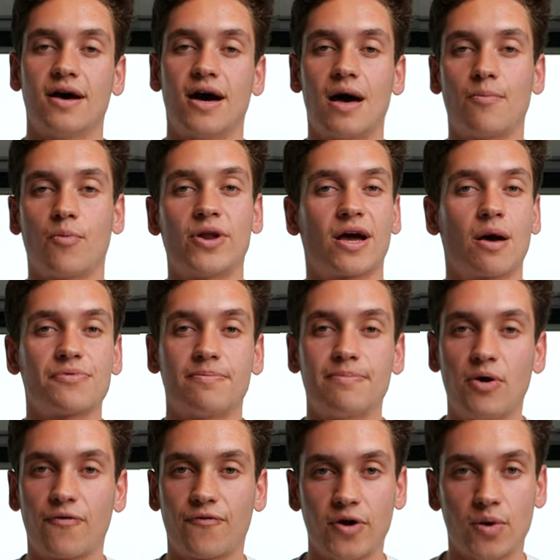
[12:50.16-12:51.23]
When it comes to
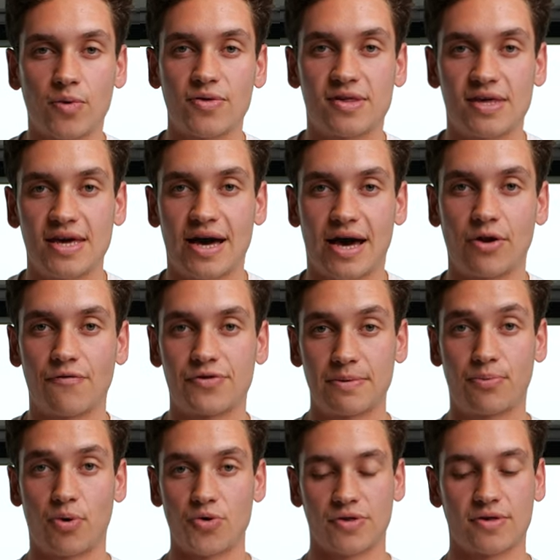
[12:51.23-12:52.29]
meal frequency and
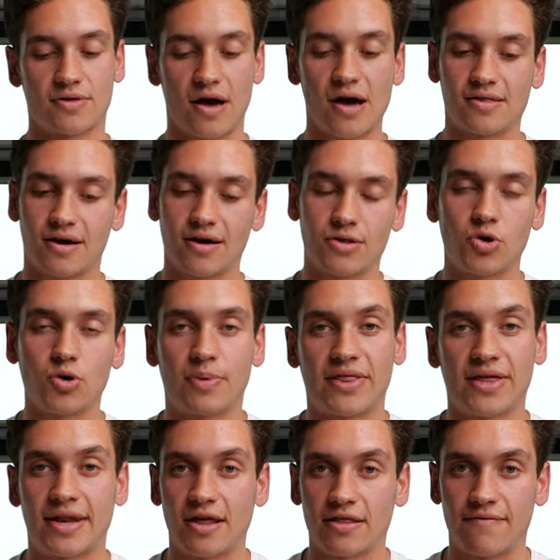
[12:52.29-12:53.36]
obviously portion size, I can talk
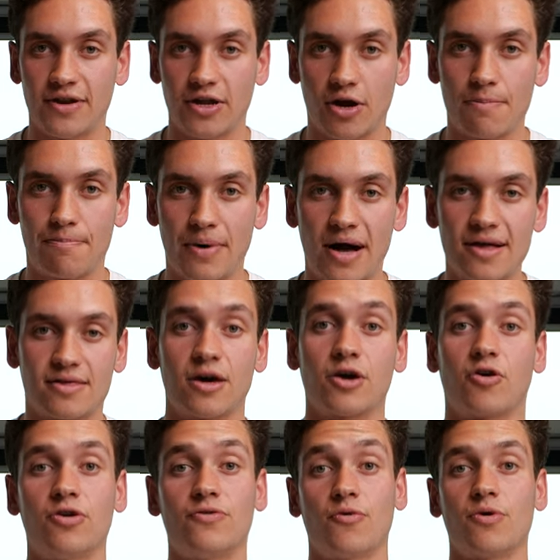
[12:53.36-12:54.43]
about that in another video, but a
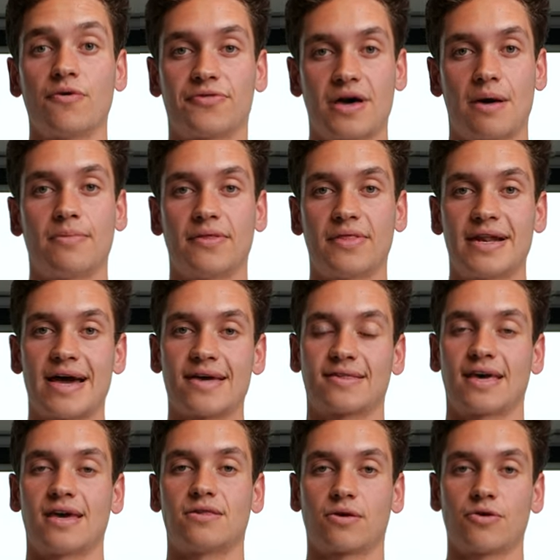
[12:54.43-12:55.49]
good rule of thumb
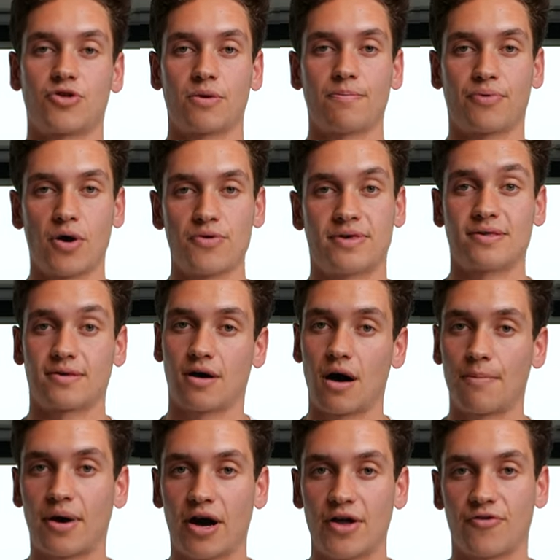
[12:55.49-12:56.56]
nonetheless is to consume proteins and
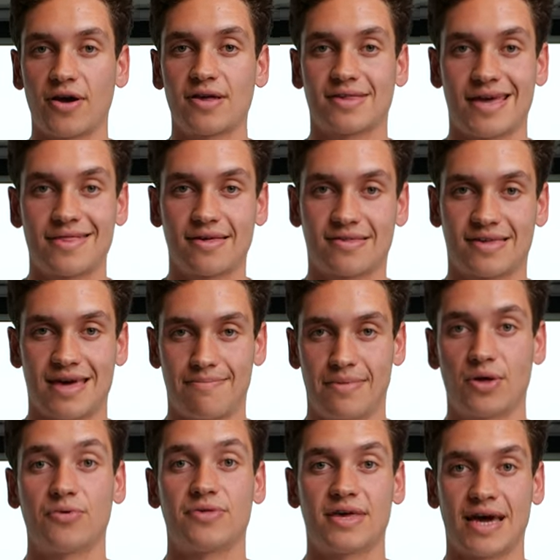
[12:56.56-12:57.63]
carbohydrates in the same
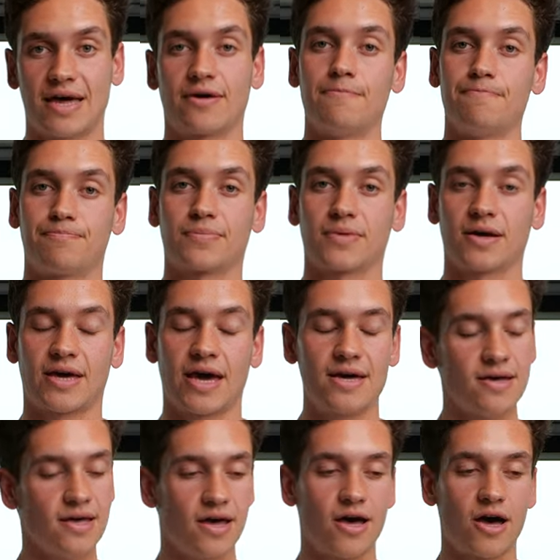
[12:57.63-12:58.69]
meal together.
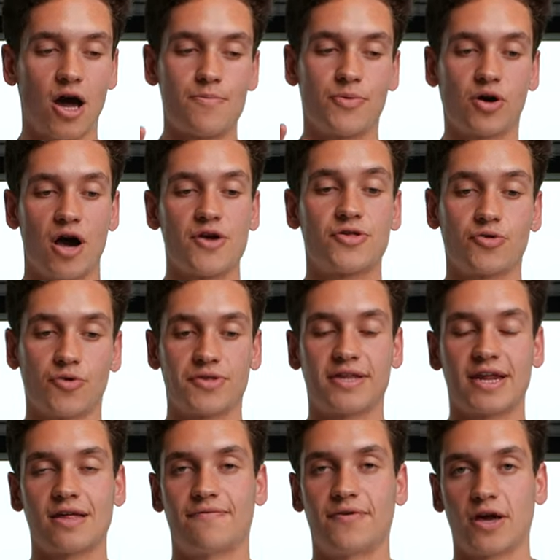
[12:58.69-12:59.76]
Okay, I hope you guys enjoyed
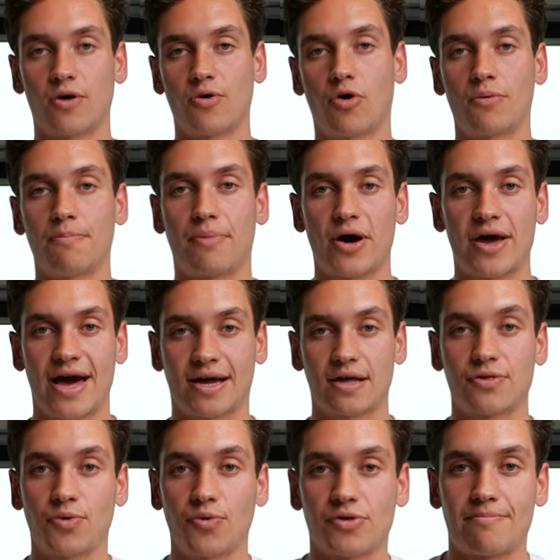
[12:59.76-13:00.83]
today's video on
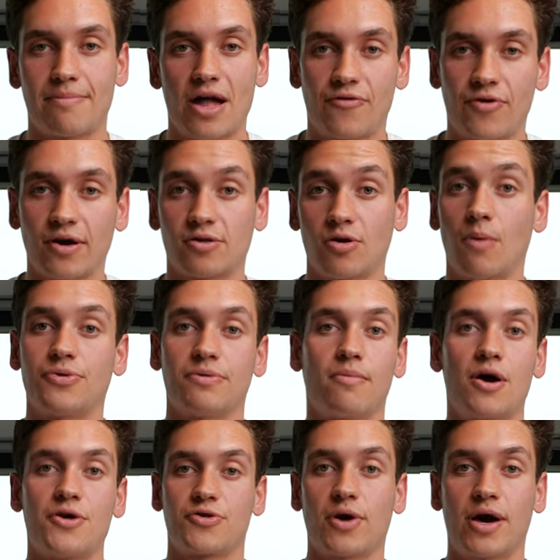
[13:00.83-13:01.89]
biohacking tools and metrics to
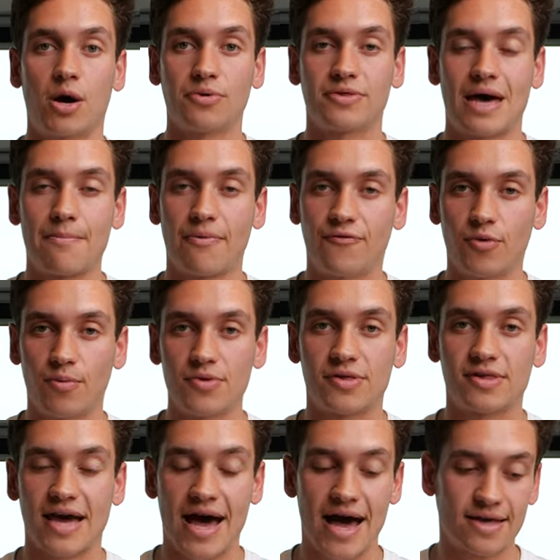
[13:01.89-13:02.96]
optimize your health and
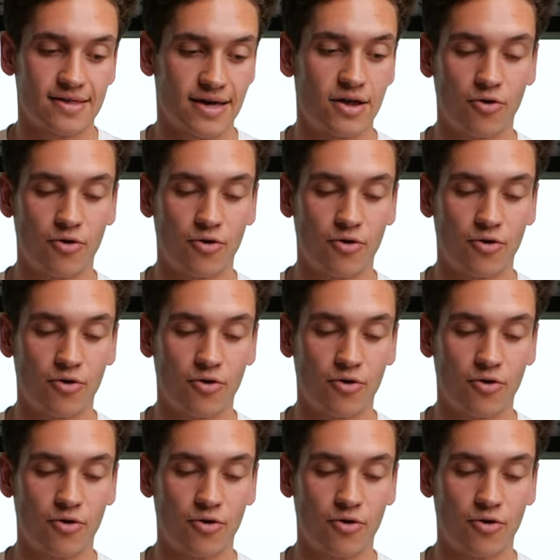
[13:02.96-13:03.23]
performance as